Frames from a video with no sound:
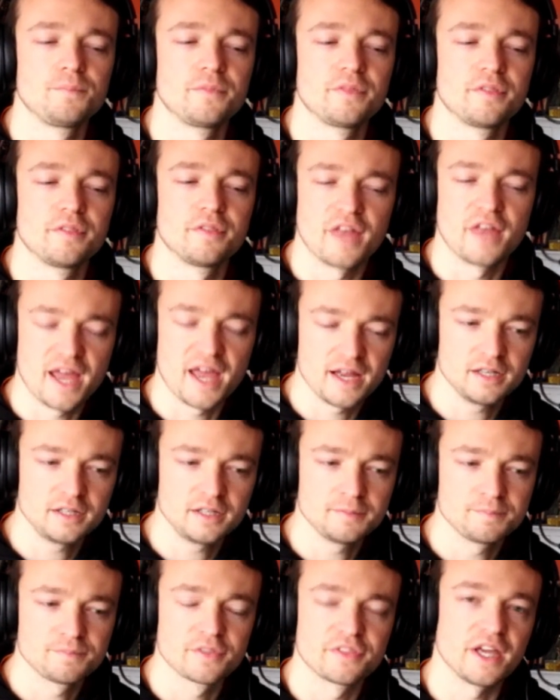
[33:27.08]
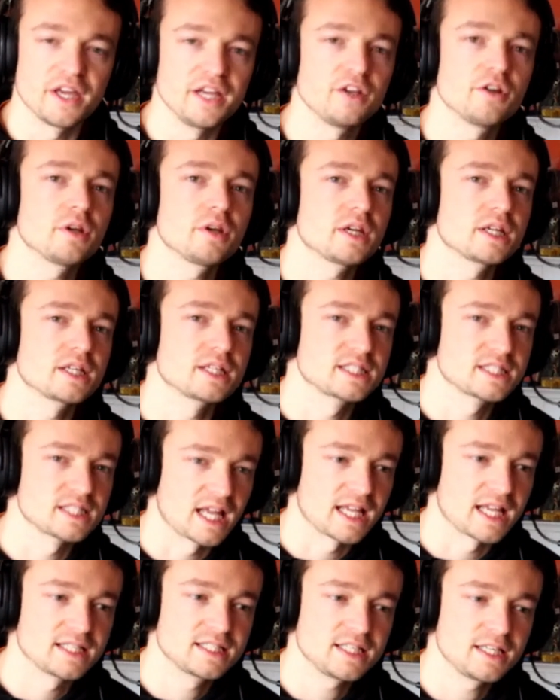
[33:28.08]
They don't
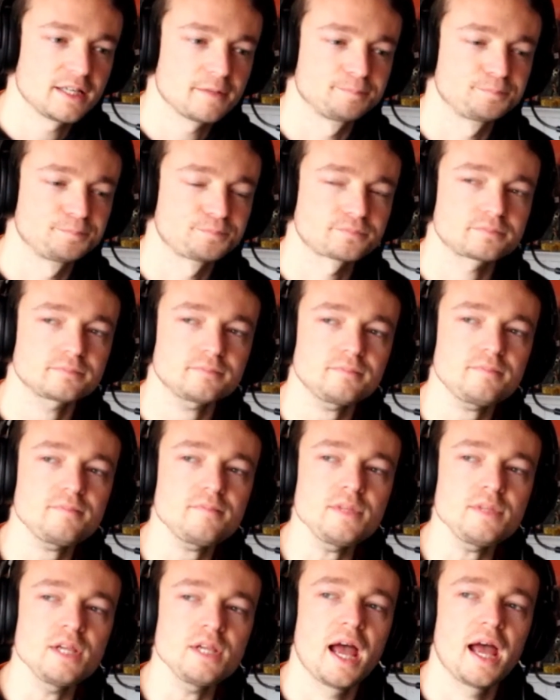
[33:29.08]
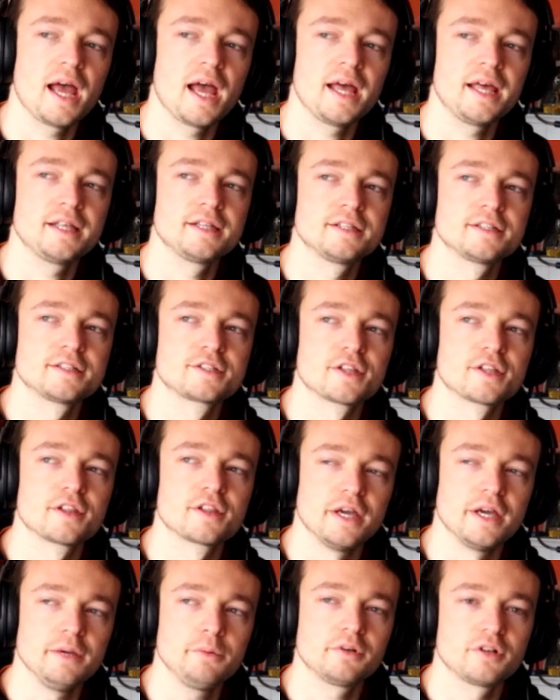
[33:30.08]
understand it. And
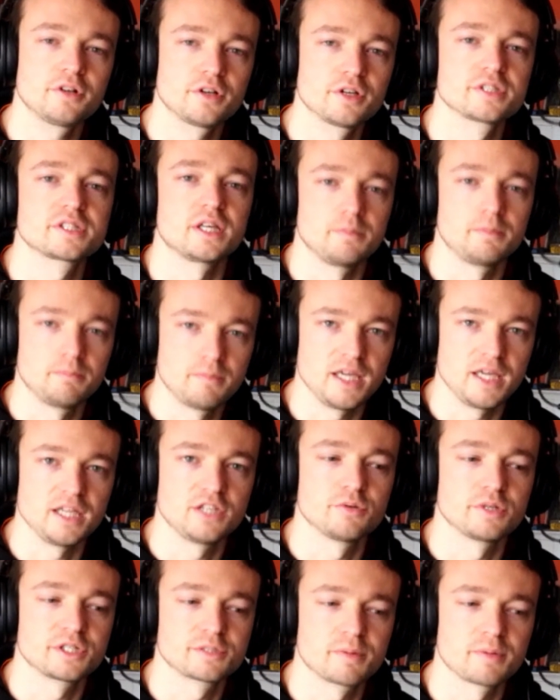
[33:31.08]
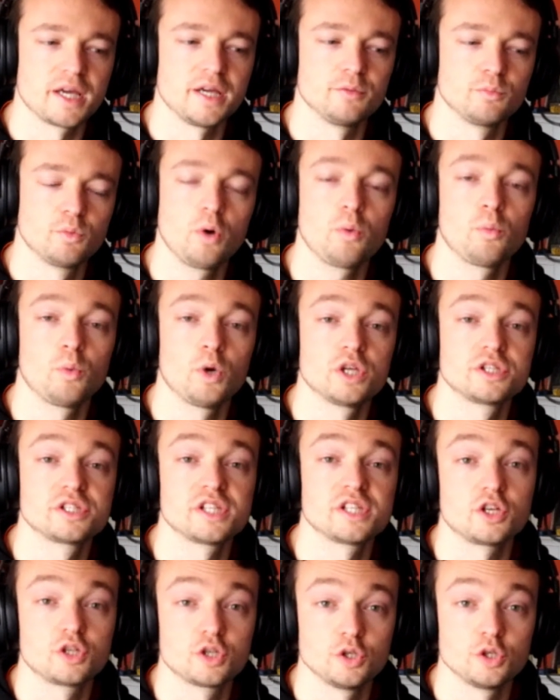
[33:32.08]
they were asking me to explain what words
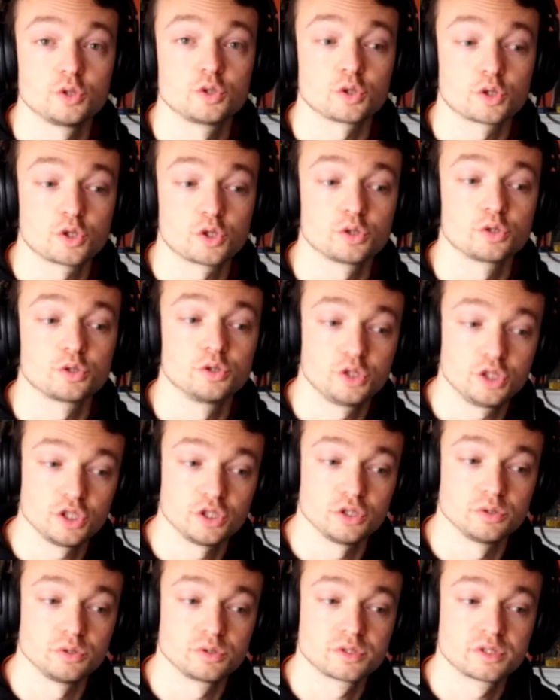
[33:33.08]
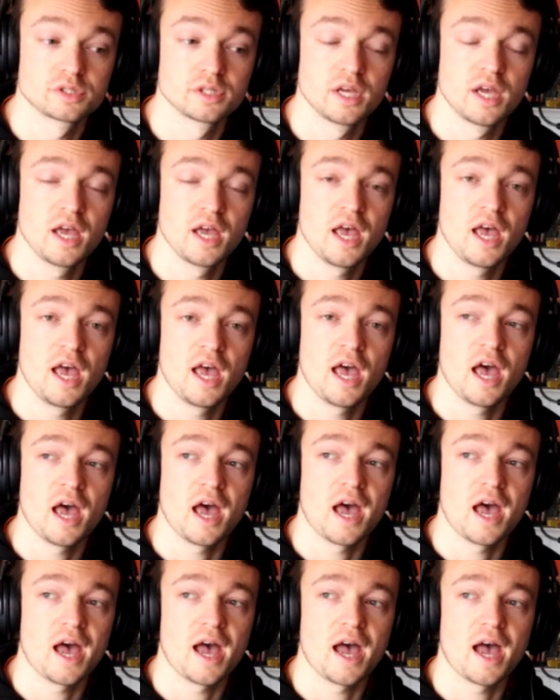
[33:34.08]
they could or couldn't use.
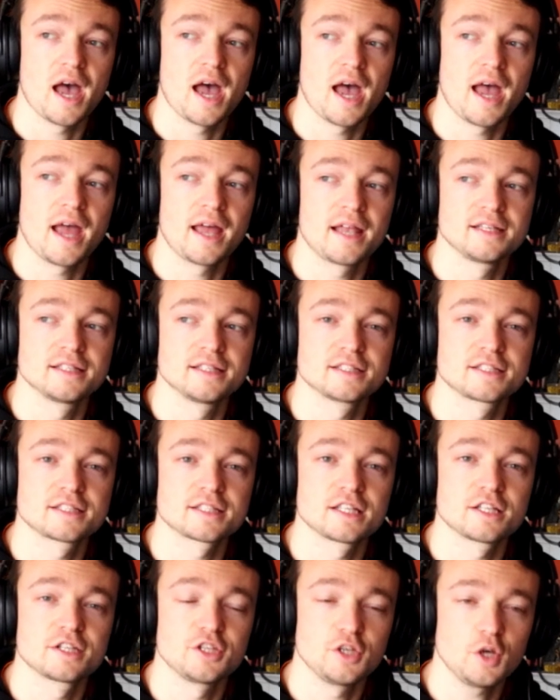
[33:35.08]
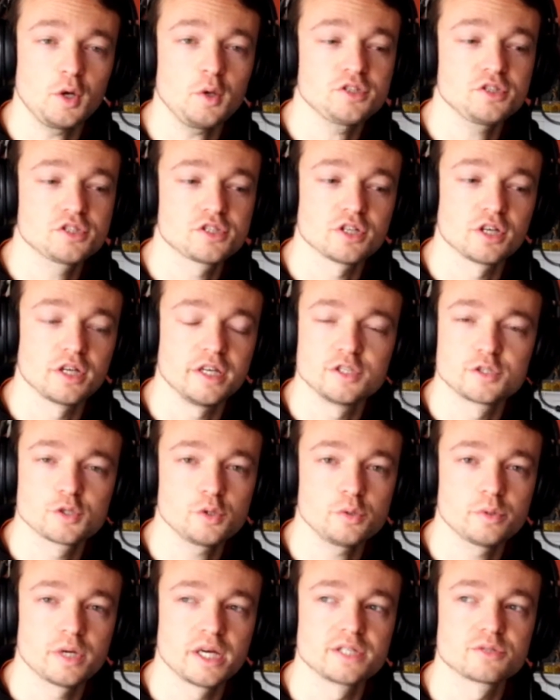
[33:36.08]
And the answer is
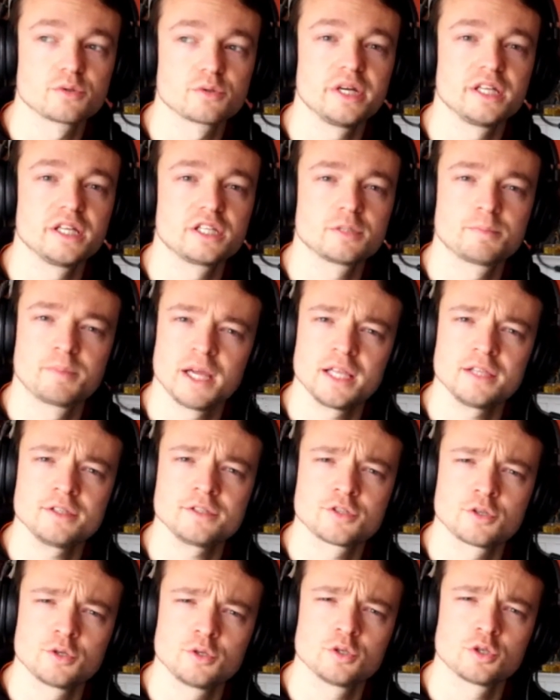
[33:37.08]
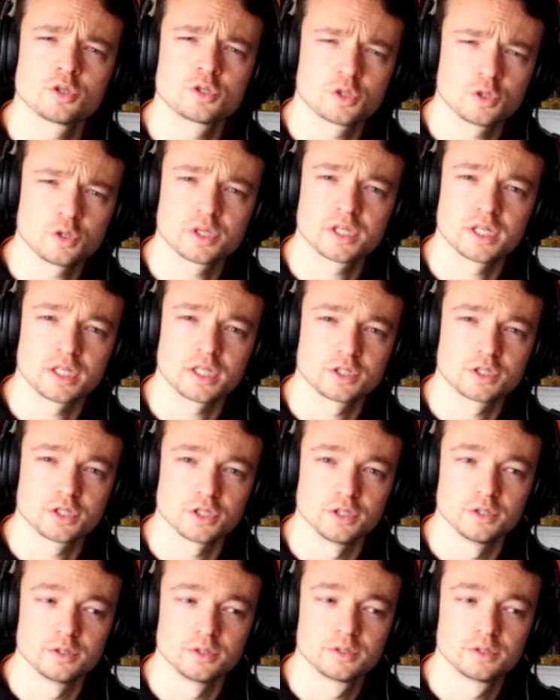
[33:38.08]
always, well, it depends who you're talking to.